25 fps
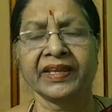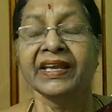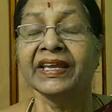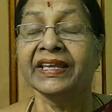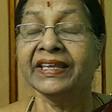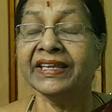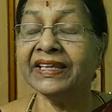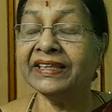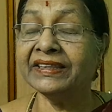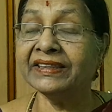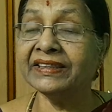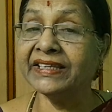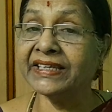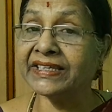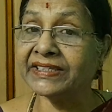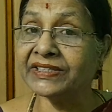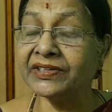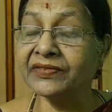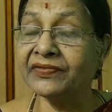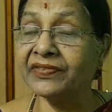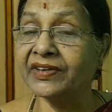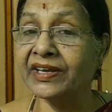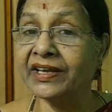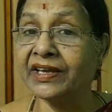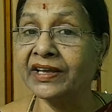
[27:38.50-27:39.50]
In this
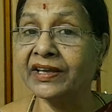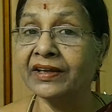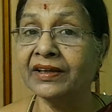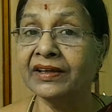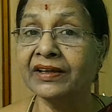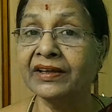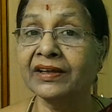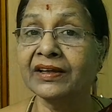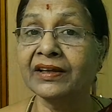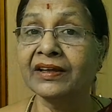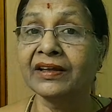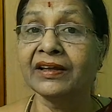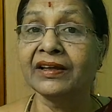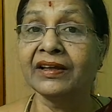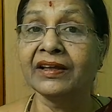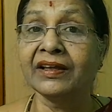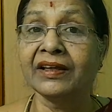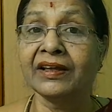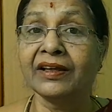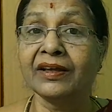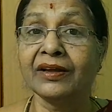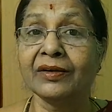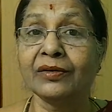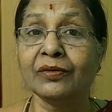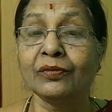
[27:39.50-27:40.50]
way,
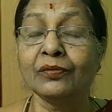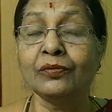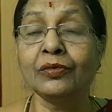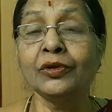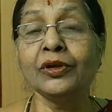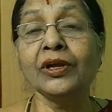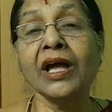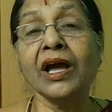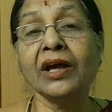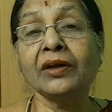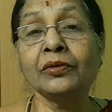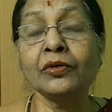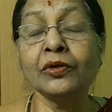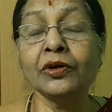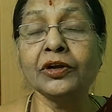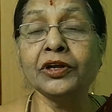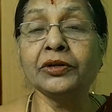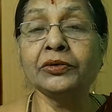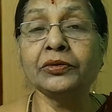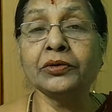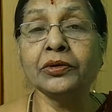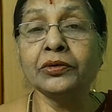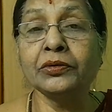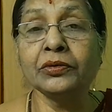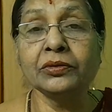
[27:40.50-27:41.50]
we are
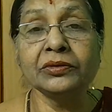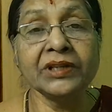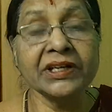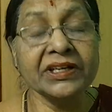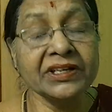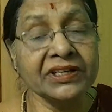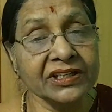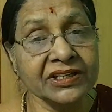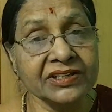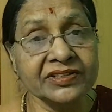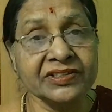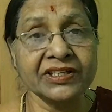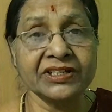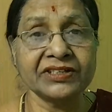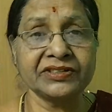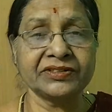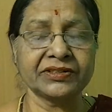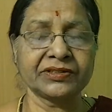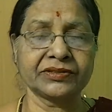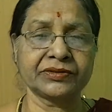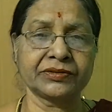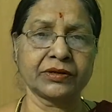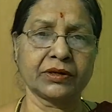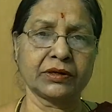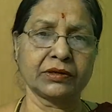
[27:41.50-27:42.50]
going to do the
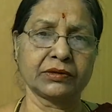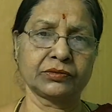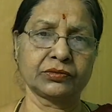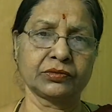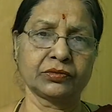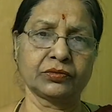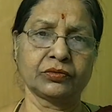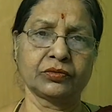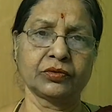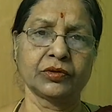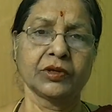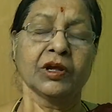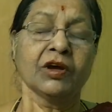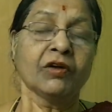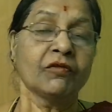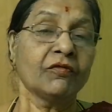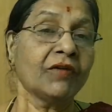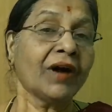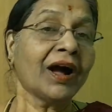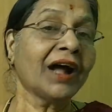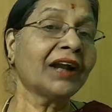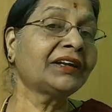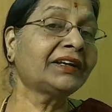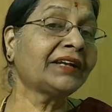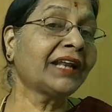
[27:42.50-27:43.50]
researches also.
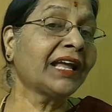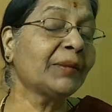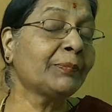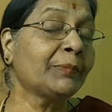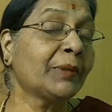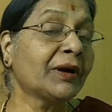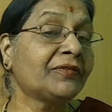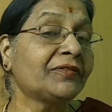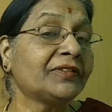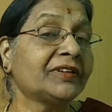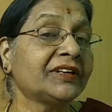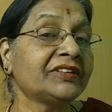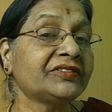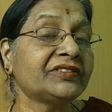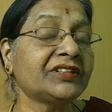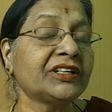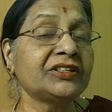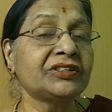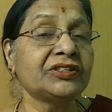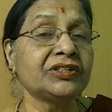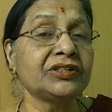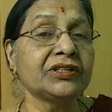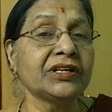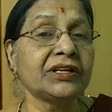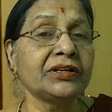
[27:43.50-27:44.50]
What type of
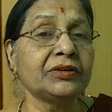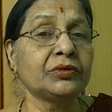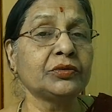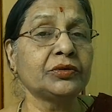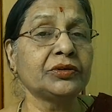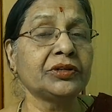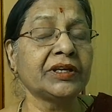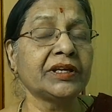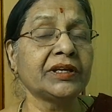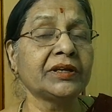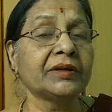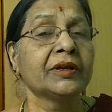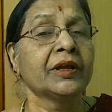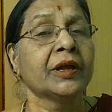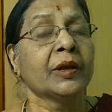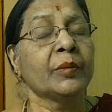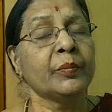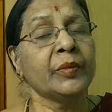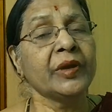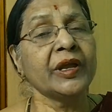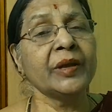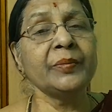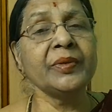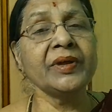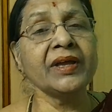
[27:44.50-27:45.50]
research you are doing?
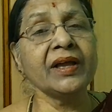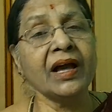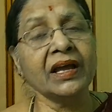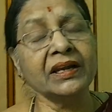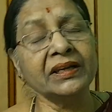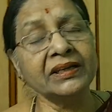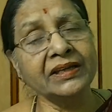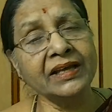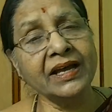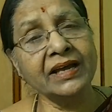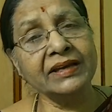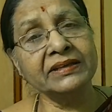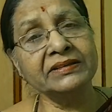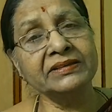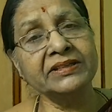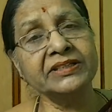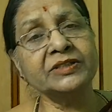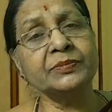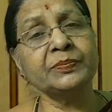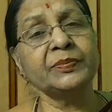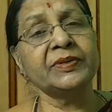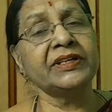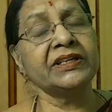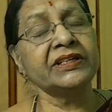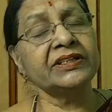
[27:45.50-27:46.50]
Maybe
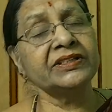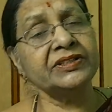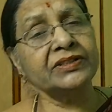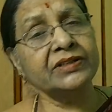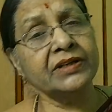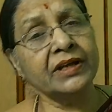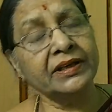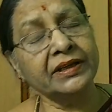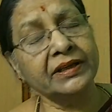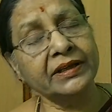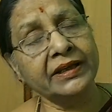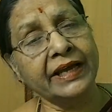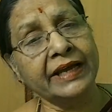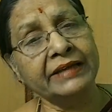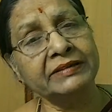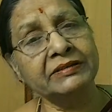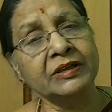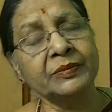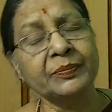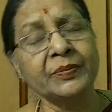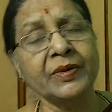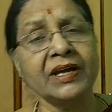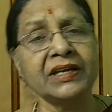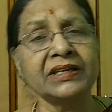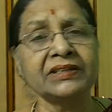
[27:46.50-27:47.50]
archaeologists, prehistoric
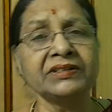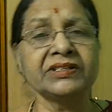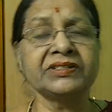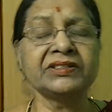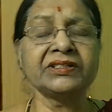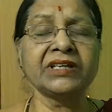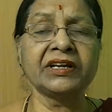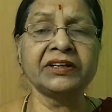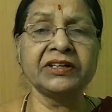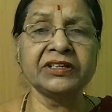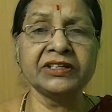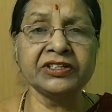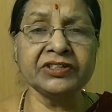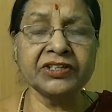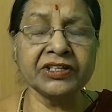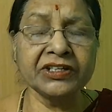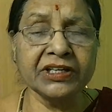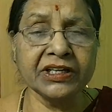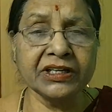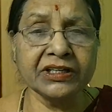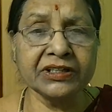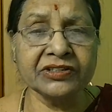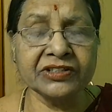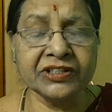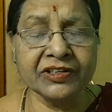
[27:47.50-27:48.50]
anthropologists and
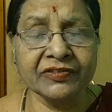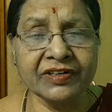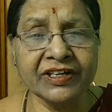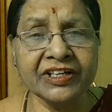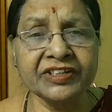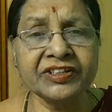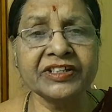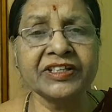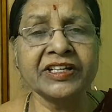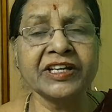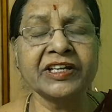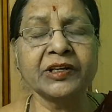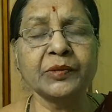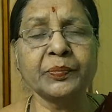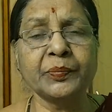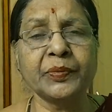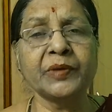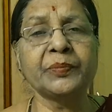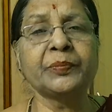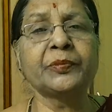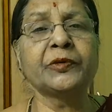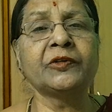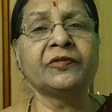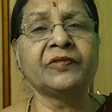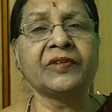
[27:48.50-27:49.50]
engineering, civil engineering
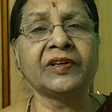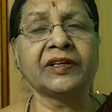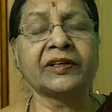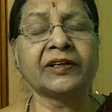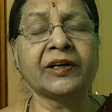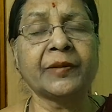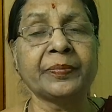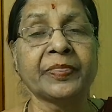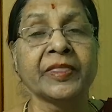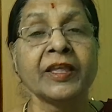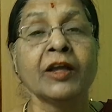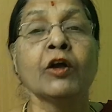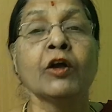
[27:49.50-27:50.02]
people will come.